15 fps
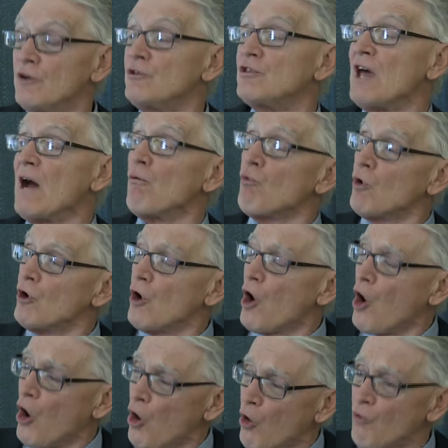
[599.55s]
that were
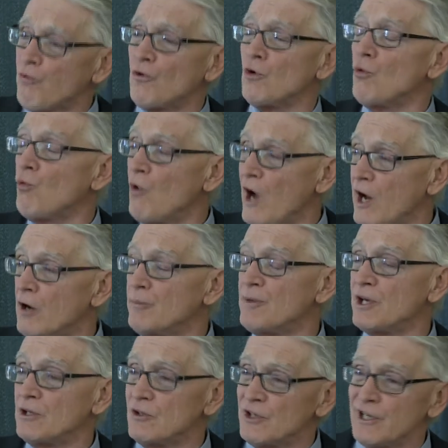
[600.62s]

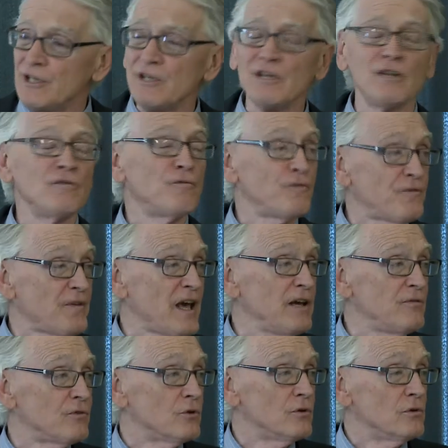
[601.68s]
overwhelmingly in
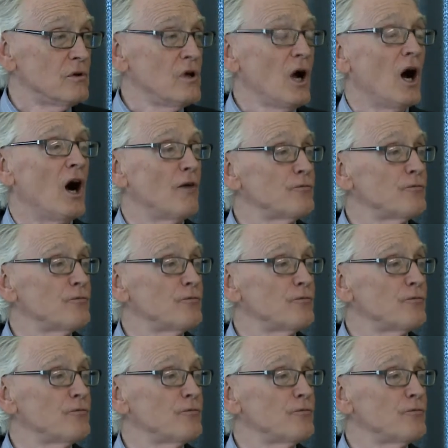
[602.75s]
favor of